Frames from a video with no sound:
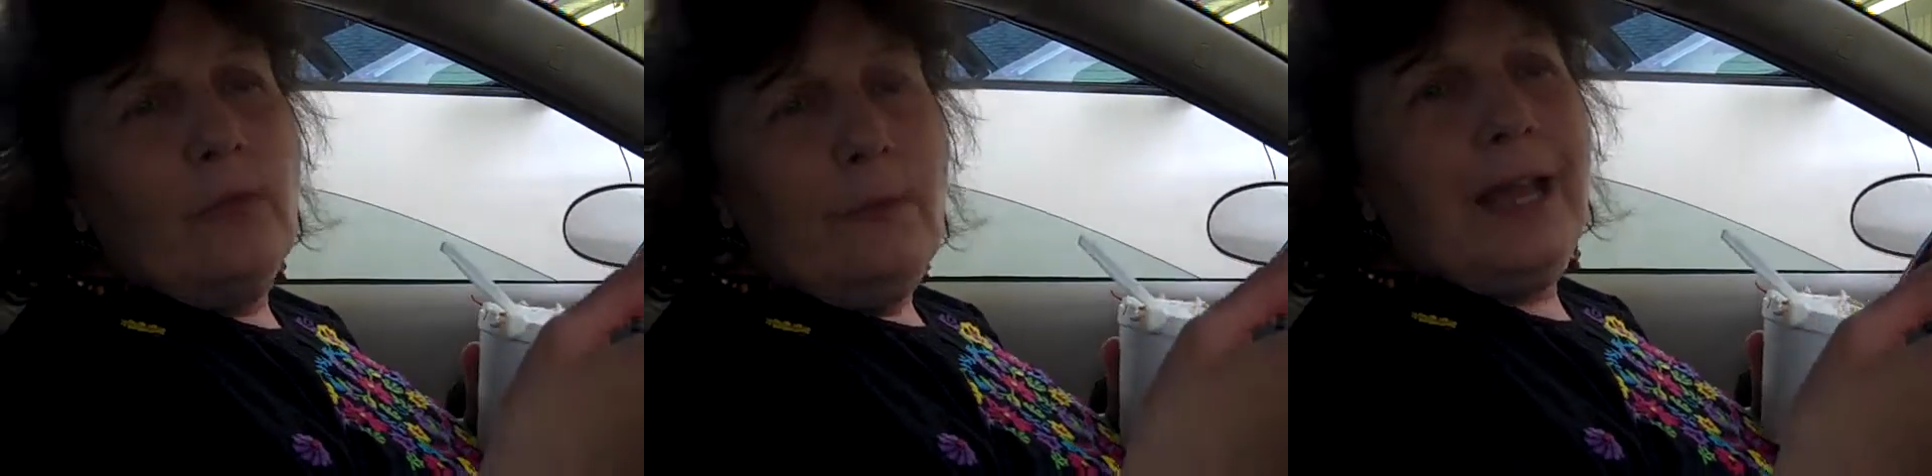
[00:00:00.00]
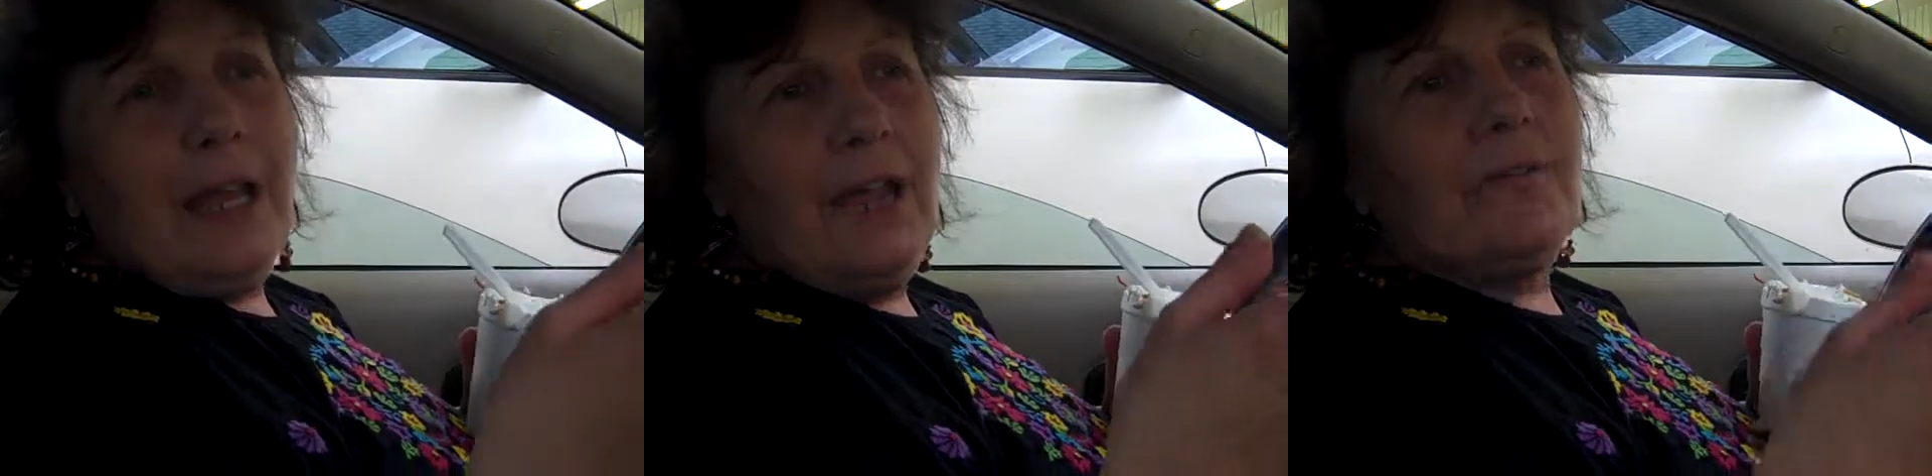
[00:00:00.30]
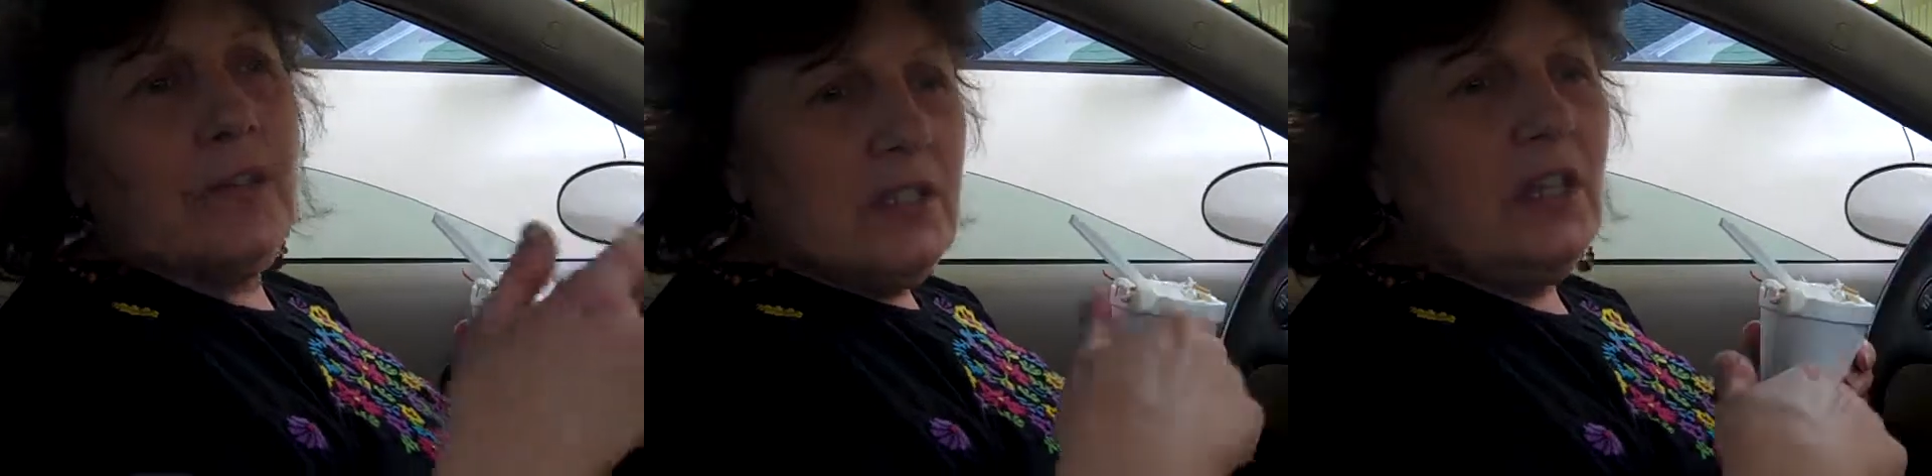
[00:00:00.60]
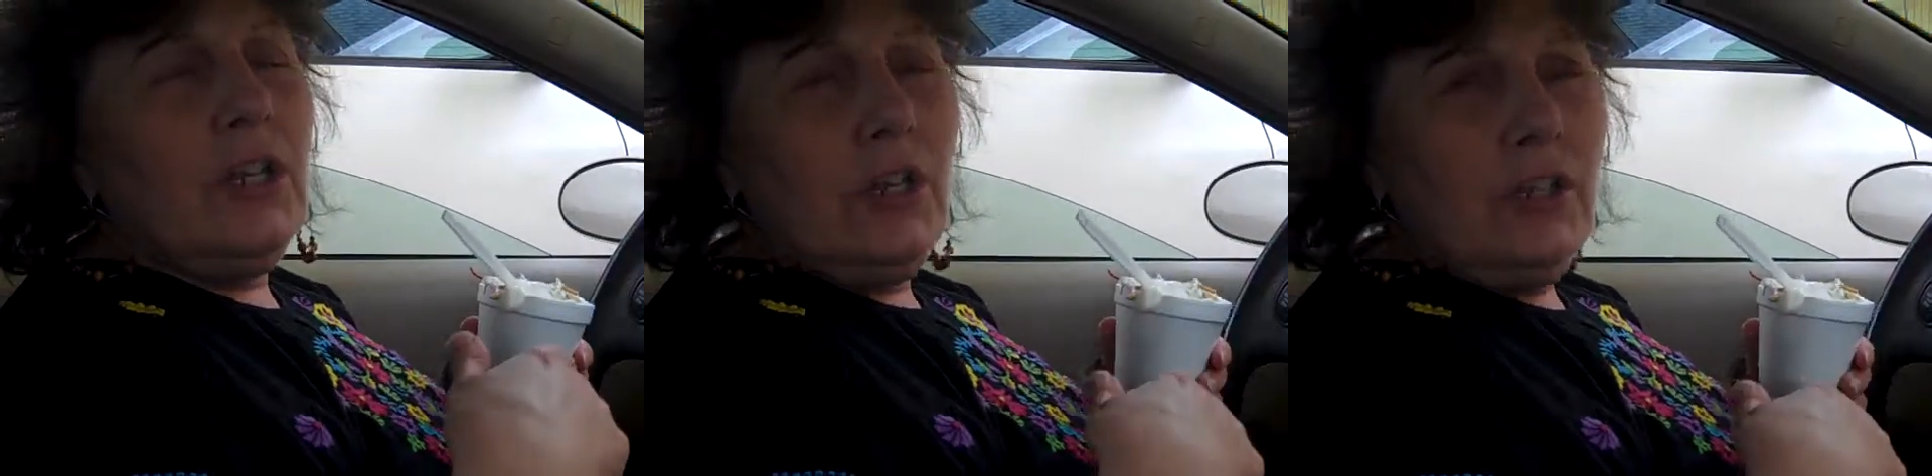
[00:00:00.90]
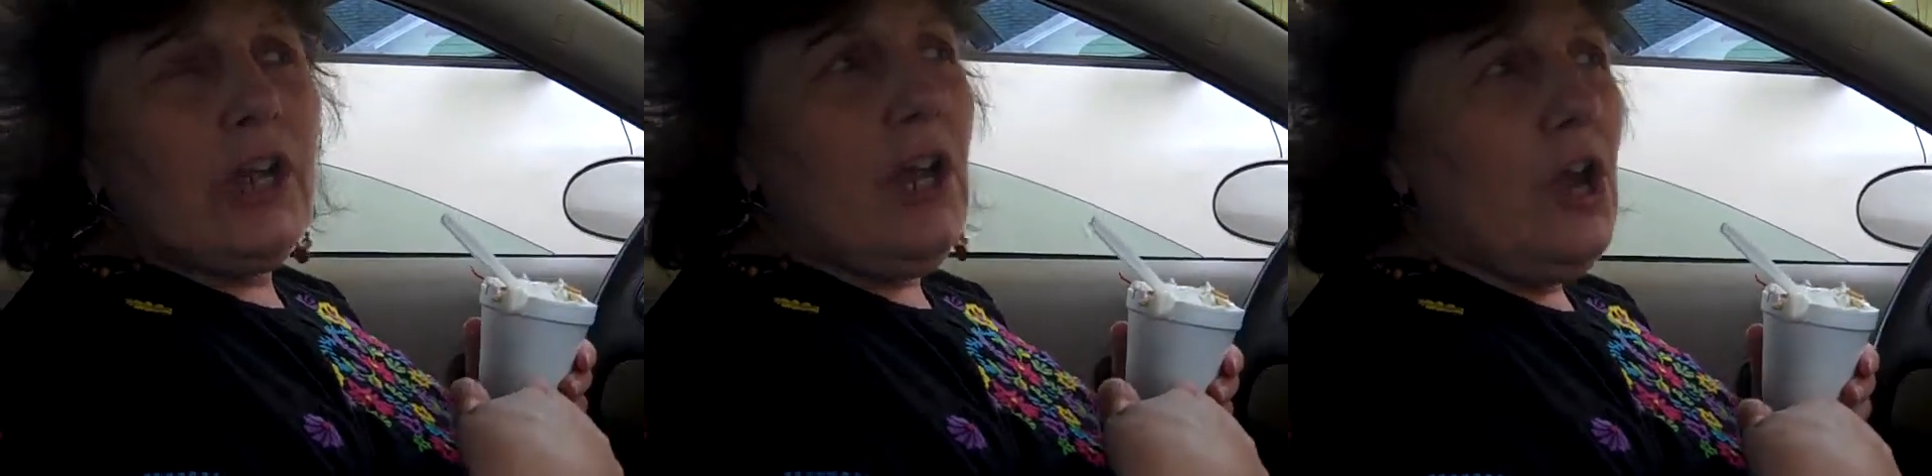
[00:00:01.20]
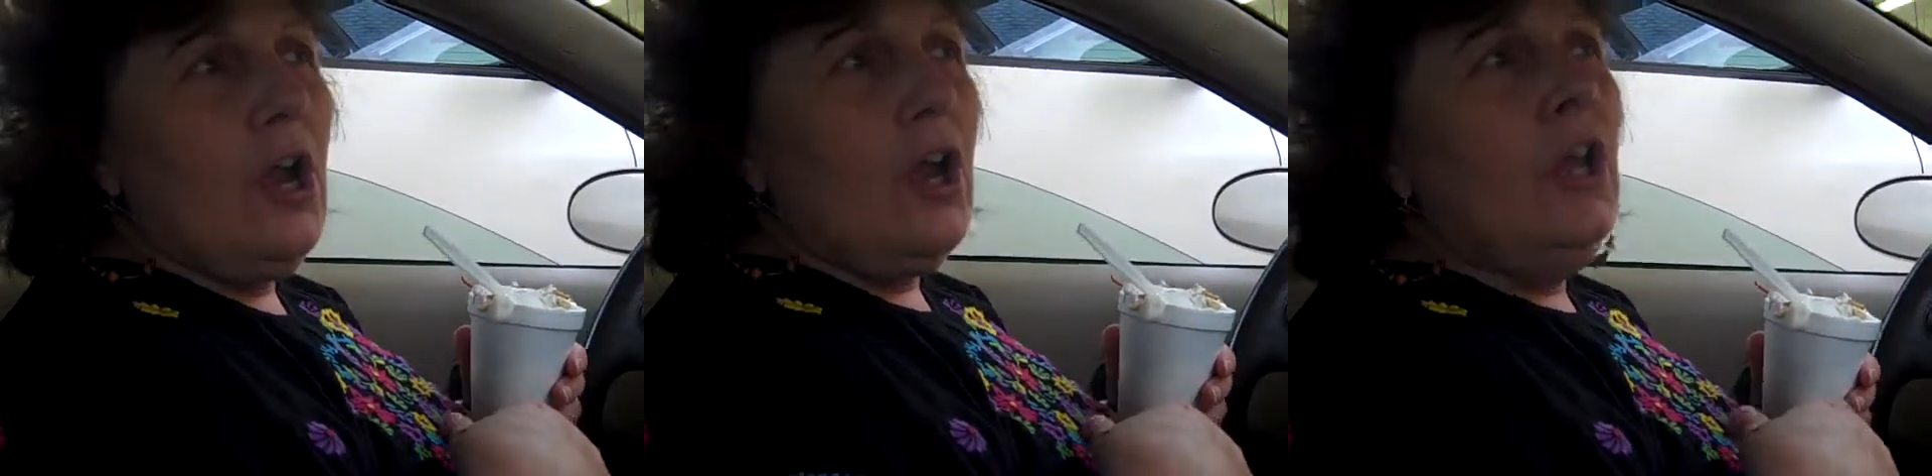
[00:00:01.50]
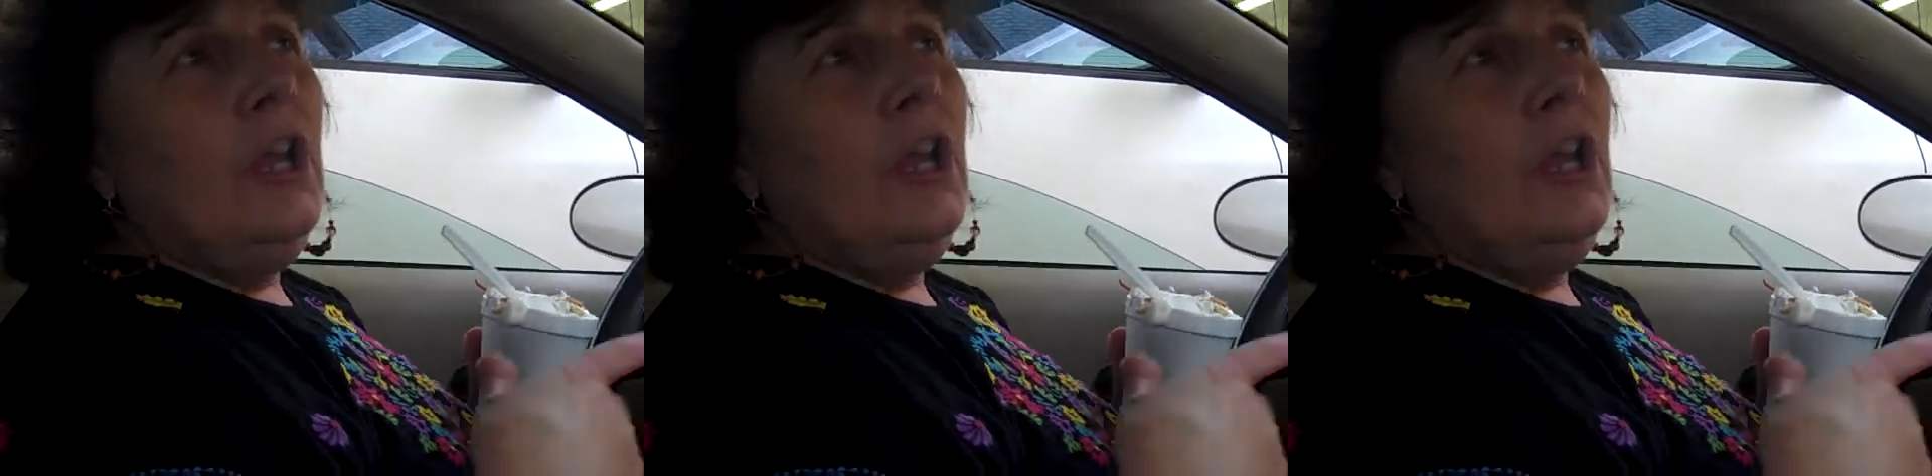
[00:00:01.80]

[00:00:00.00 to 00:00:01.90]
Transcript: about life than sitting in your car